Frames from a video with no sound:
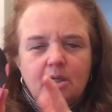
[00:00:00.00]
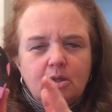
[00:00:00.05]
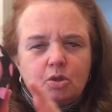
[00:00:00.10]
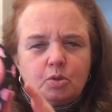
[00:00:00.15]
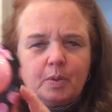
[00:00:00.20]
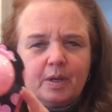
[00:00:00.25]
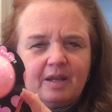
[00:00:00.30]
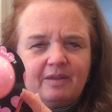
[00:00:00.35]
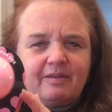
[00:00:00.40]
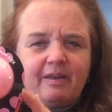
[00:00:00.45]

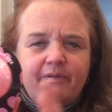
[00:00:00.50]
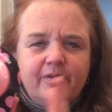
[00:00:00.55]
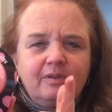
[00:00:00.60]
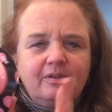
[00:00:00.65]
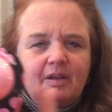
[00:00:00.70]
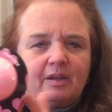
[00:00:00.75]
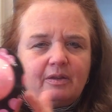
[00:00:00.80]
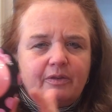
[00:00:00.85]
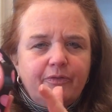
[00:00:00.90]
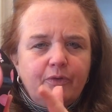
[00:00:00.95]
27
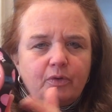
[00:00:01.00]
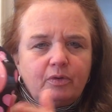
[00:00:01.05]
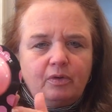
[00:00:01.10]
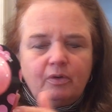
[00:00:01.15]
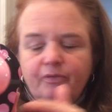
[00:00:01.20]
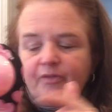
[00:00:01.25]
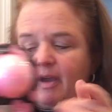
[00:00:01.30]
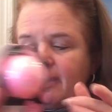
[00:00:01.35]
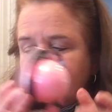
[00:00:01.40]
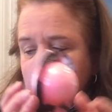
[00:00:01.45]
cents
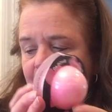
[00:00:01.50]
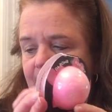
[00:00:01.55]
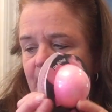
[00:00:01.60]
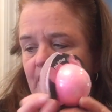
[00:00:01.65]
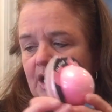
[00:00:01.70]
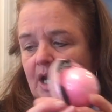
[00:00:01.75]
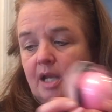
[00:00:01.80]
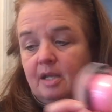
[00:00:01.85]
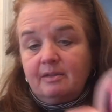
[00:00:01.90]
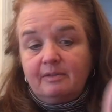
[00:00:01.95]
versus
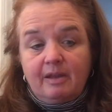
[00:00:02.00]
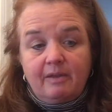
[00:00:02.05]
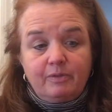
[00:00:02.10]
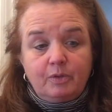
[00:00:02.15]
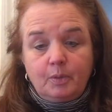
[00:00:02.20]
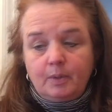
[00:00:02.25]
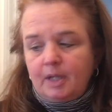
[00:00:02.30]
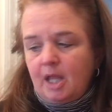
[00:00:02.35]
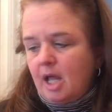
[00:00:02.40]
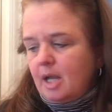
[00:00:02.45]
5.79
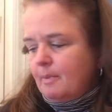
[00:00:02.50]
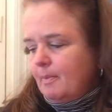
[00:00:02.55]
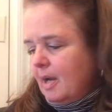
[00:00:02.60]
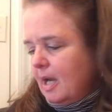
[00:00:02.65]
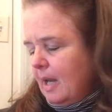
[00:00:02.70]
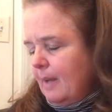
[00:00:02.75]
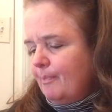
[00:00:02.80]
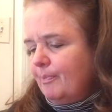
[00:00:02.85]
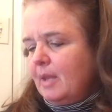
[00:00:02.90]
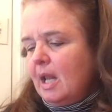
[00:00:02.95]
saves you a lot of
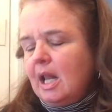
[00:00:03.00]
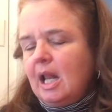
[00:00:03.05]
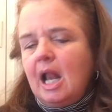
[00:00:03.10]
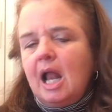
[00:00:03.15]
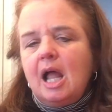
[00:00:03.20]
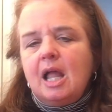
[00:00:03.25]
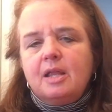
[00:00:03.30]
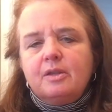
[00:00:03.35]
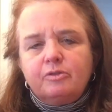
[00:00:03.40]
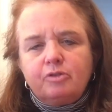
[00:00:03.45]
money.
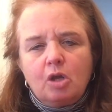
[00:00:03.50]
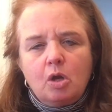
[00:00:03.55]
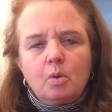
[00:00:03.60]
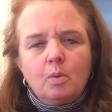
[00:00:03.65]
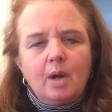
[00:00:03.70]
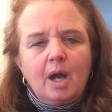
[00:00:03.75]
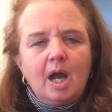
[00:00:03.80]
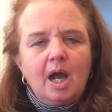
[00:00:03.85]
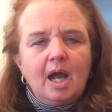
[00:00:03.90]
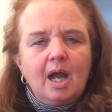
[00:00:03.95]

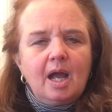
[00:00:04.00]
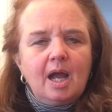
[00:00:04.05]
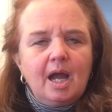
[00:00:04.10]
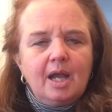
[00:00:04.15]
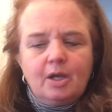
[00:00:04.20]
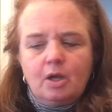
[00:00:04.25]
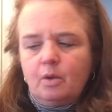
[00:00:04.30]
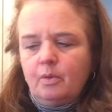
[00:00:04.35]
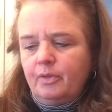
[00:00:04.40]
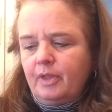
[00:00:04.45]
So
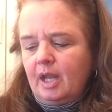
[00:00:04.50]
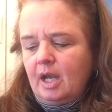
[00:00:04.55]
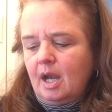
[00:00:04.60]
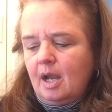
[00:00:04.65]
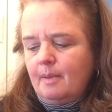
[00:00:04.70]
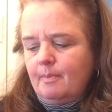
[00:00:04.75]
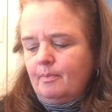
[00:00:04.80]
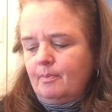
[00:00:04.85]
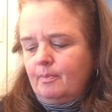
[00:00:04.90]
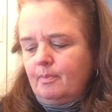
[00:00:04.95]
I know that
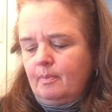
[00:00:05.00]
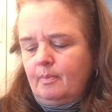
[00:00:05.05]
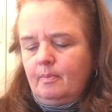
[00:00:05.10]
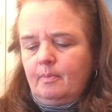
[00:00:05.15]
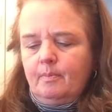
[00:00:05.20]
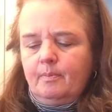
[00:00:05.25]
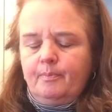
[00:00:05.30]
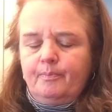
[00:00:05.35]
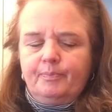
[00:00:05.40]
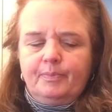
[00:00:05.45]
I'm
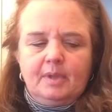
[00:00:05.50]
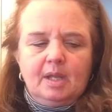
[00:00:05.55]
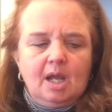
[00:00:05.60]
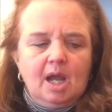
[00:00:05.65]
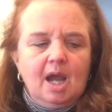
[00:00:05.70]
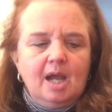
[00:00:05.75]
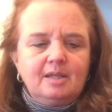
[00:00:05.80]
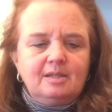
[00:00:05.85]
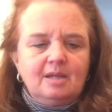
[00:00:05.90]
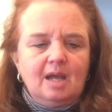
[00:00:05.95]

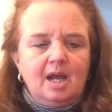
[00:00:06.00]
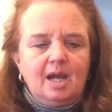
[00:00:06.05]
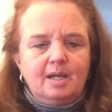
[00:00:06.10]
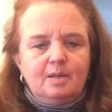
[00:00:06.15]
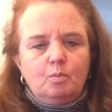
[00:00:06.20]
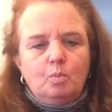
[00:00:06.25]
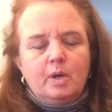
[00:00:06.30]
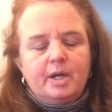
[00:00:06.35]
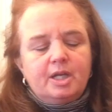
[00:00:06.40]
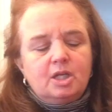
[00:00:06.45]
I, I
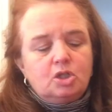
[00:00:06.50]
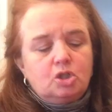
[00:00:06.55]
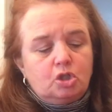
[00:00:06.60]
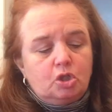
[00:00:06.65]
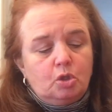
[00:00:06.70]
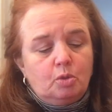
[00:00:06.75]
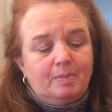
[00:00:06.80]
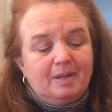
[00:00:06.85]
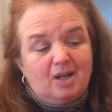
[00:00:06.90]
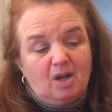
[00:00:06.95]
wanted
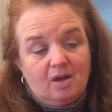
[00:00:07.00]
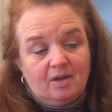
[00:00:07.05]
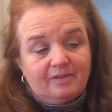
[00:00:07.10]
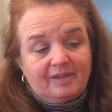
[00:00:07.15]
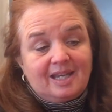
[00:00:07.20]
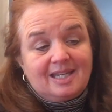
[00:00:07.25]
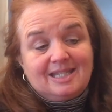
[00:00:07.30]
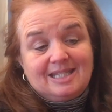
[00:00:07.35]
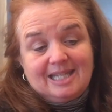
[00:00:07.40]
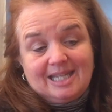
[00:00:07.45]
to, because
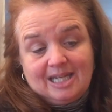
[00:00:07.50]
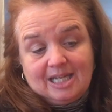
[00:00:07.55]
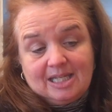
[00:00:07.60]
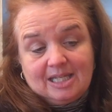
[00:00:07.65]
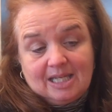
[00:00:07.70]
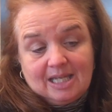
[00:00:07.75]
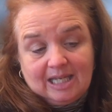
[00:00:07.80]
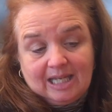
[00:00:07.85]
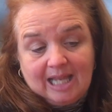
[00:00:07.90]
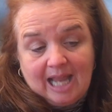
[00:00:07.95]
I
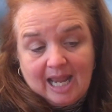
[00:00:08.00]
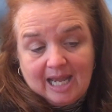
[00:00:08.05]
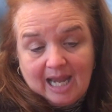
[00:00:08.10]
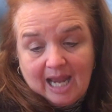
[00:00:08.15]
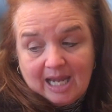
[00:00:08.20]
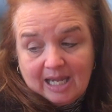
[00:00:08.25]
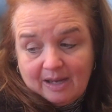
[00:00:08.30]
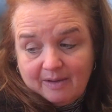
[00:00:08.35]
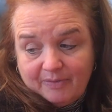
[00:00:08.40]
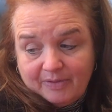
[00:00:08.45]
didn't get
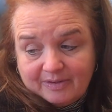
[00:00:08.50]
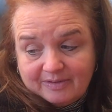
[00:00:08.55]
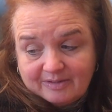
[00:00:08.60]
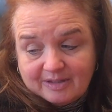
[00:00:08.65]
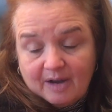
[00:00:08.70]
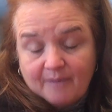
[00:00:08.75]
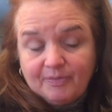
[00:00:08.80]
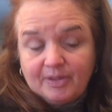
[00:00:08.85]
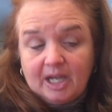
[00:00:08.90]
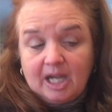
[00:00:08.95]
any of the
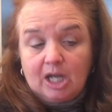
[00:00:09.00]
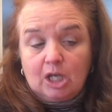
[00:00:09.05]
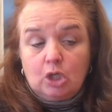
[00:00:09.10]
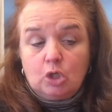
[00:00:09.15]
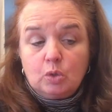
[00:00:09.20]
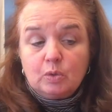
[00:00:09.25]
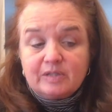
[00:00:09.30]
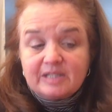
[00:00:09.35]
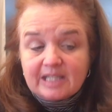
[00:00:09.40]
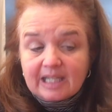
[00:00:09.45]
stuff that I
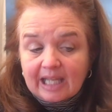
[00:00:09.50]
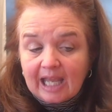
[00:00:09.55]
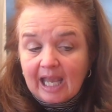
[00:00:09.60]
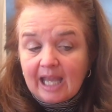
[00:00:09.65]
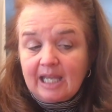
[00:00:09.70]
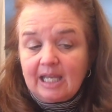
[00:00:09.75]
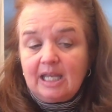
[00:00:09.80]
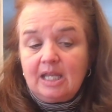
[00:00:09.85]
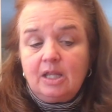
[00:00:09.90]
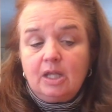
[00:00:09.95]
used to
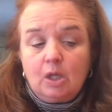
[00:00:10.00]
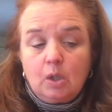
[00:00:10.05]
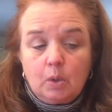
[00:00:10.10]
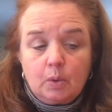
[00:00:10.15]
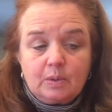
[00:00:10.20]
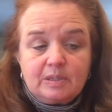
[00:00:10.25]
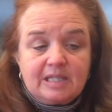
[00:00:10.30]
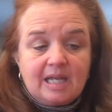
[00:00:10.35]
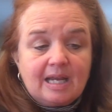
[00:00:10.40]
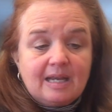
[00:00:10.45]
get in the
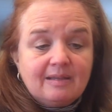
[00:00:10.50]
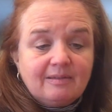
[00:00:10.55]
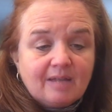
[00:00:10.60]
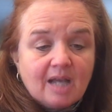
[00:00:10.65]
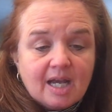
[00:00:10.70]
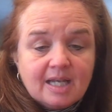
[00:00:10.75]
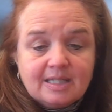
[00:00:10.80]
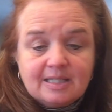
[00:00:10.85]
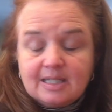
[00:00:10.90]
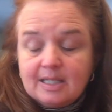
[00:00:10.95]
old days,
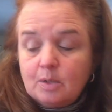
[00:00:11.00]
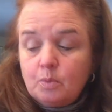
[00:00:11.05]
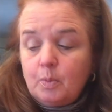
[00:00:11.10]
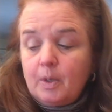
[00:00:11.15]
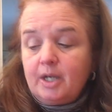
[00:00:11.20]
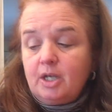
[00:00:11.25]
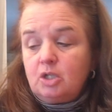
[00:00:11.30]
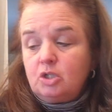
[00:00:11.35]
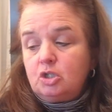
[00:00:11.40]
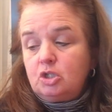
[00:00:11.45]
I did
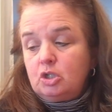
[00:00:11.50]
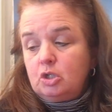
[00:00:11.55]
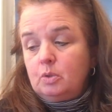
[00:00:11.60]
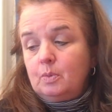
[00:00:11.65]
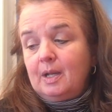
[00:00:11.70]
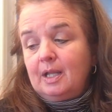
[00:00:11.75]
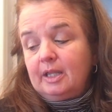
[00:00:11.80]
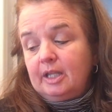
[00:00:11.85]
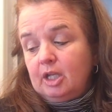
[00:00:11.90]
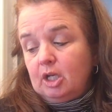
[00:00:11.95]
want to do
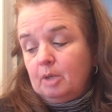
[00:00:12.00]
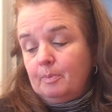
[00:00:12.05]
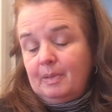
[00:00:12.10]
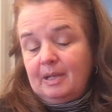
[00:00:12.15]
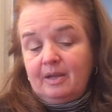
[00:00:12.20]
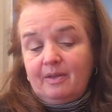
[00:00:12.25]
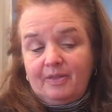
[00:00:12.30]
a little bit